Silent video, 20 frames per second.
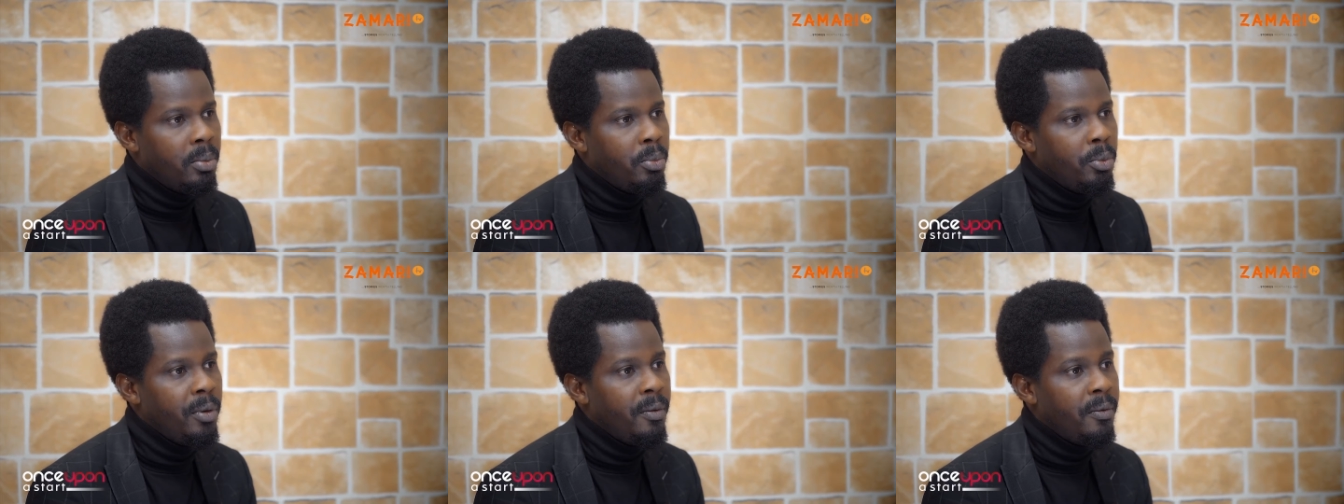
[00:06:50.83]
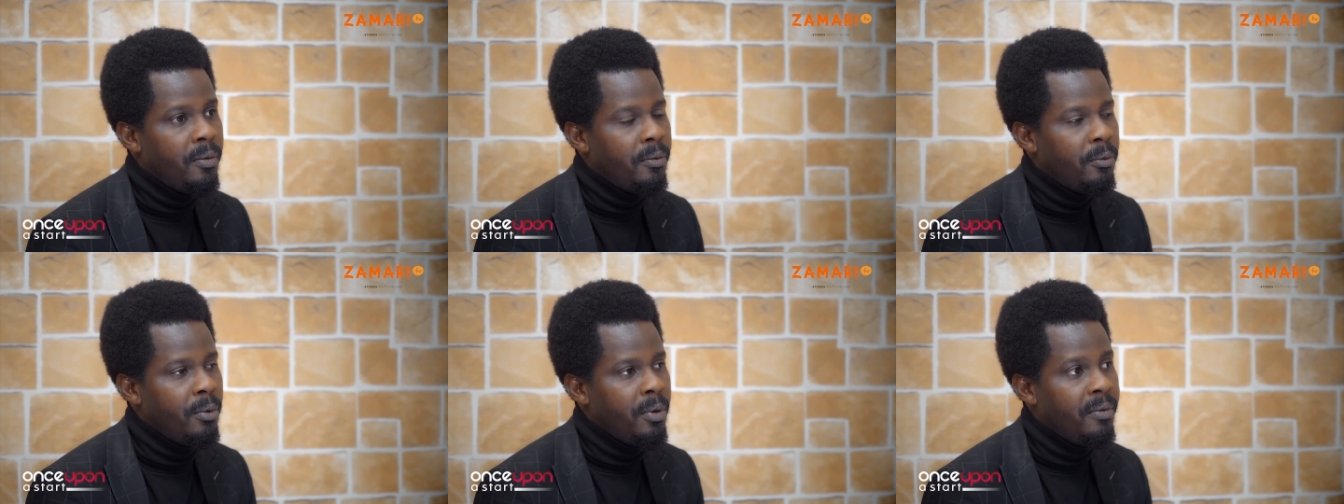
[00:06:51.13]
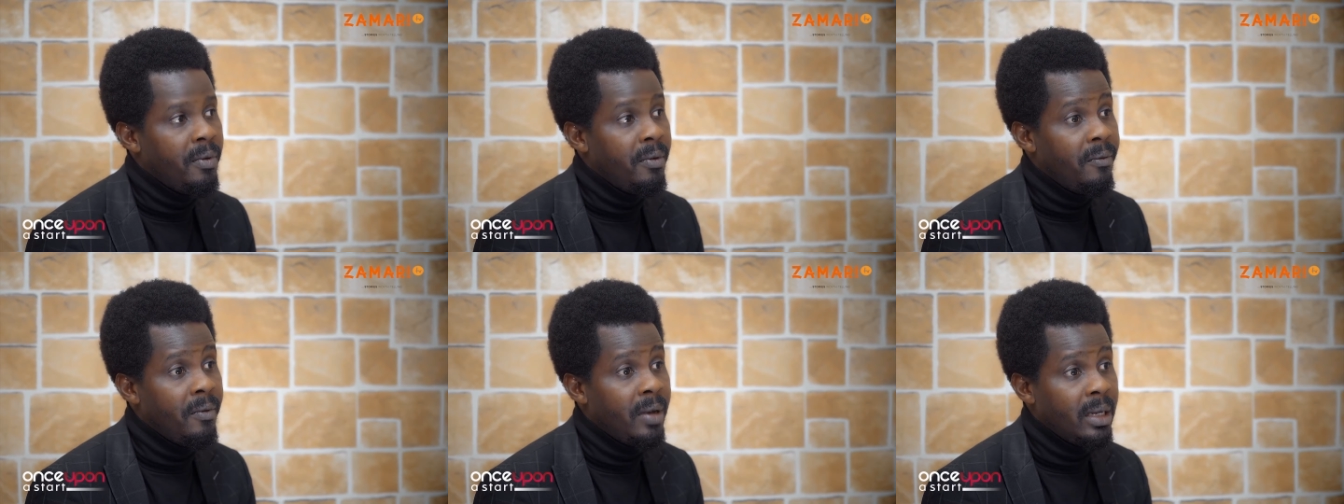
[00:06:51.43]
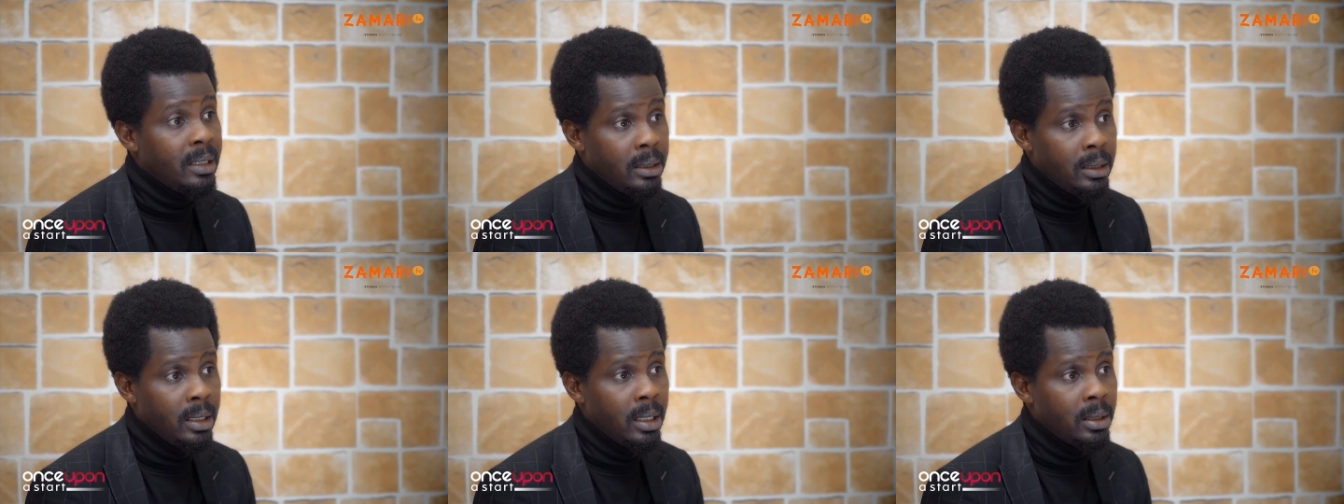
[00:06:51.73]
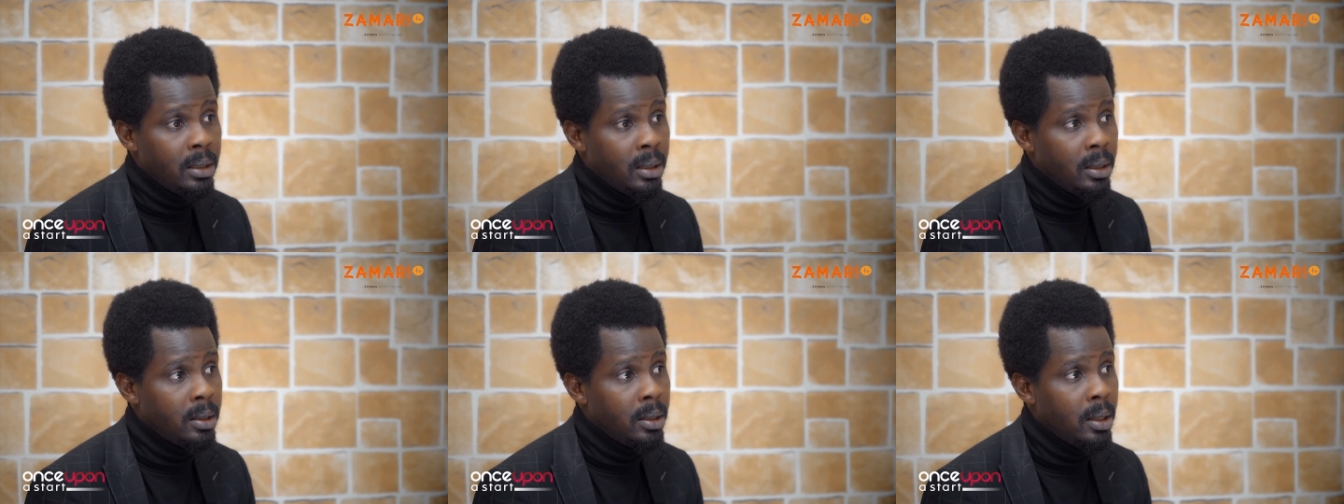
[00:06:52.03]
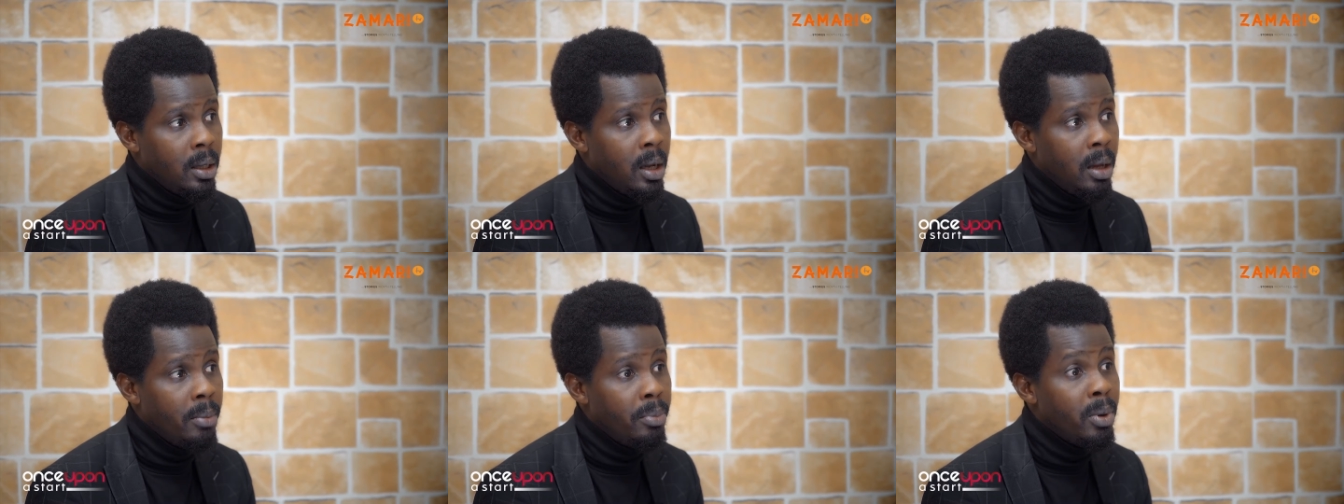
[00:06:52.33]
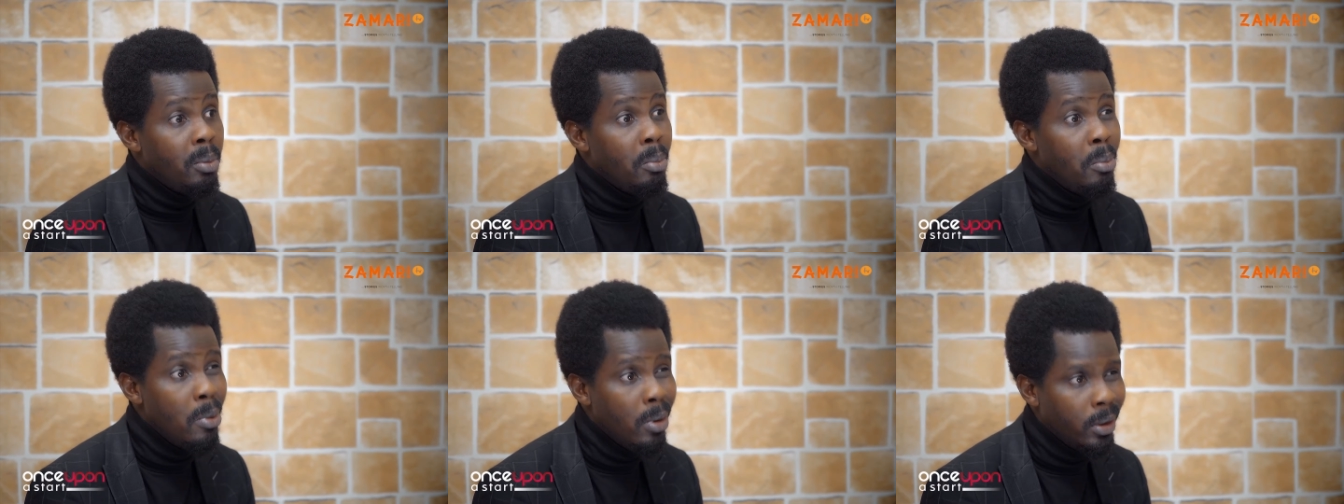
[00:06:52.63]
We've invested
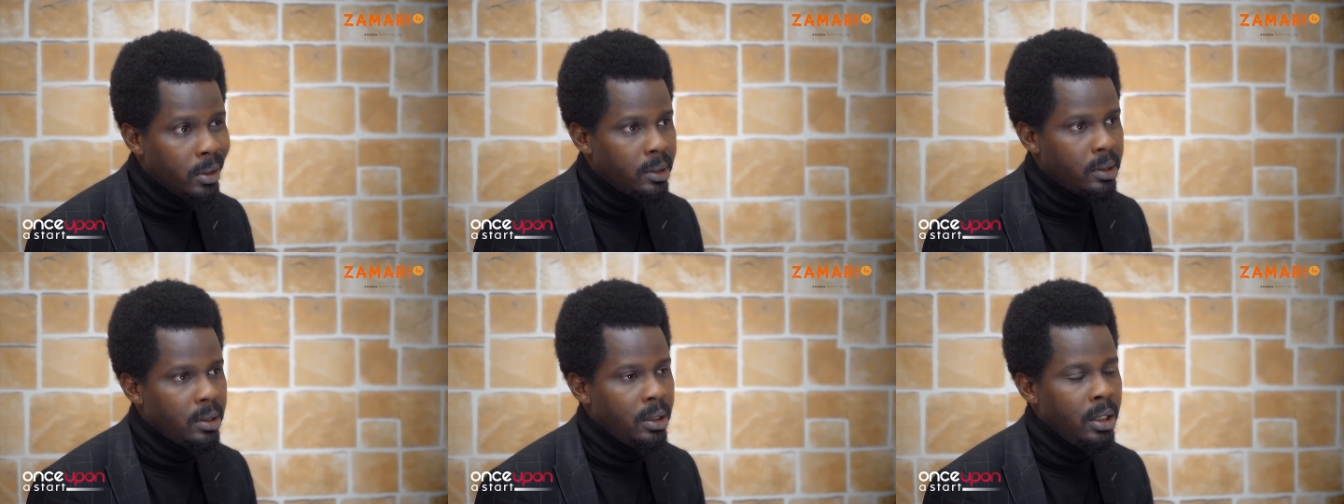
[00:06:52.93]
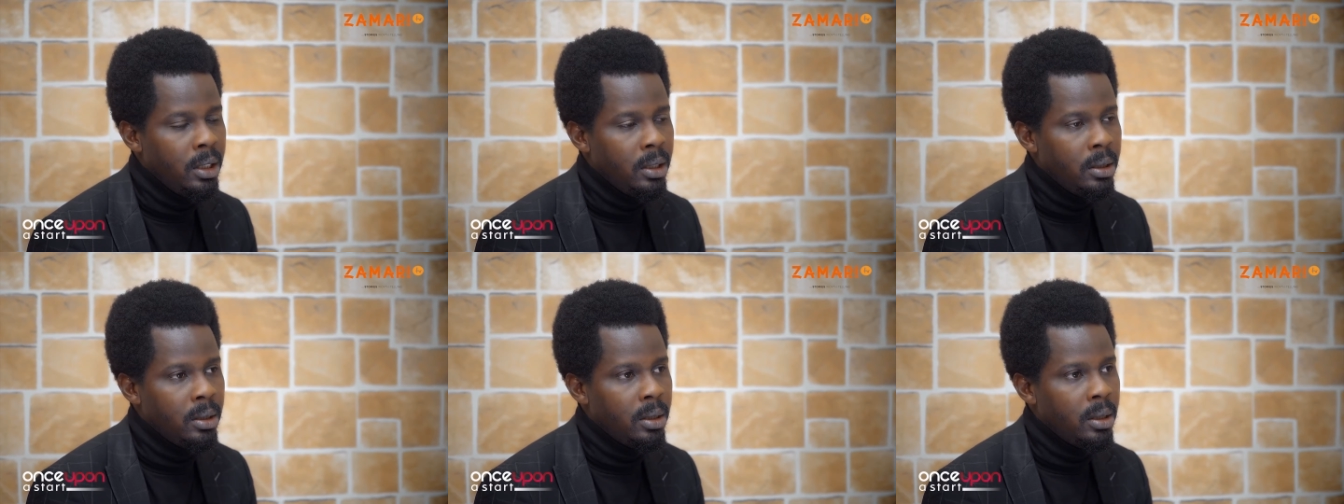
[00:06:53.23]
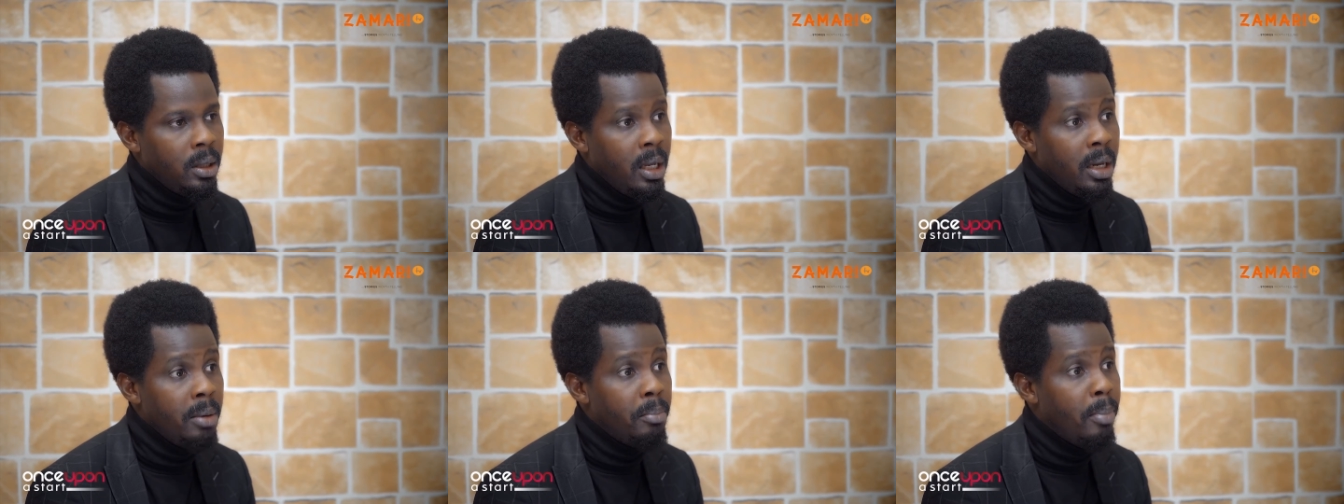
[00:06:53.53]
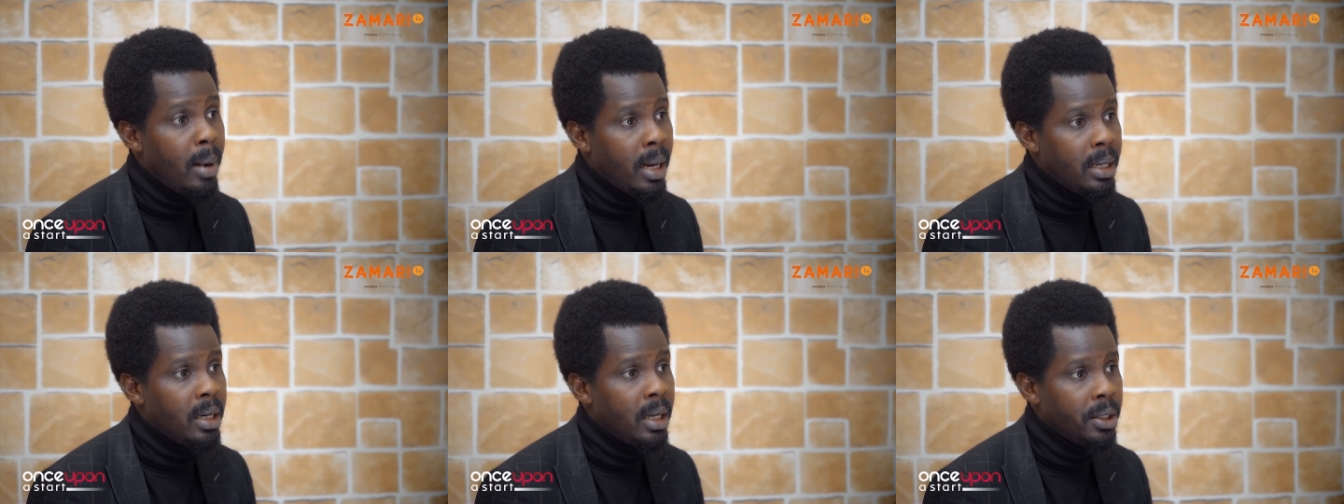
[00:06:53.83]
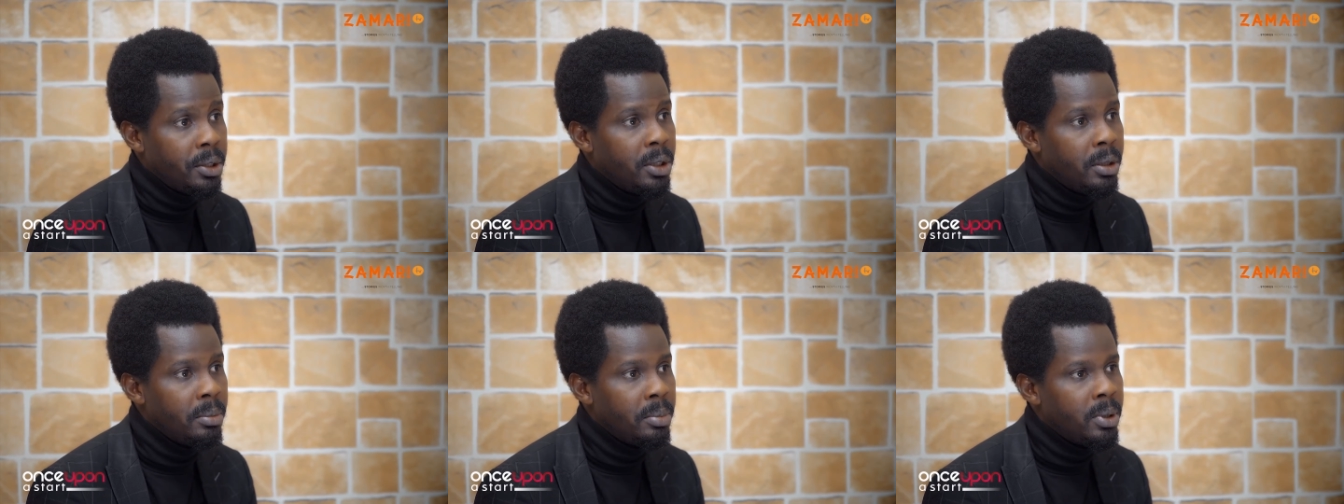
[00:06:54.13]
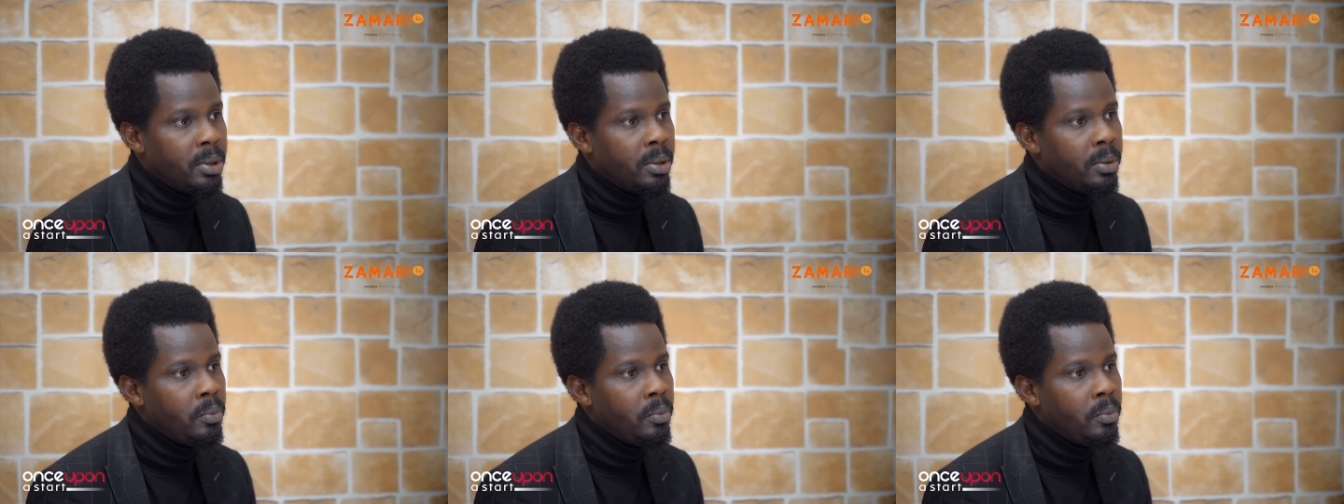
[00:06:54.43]
the most in partnerships.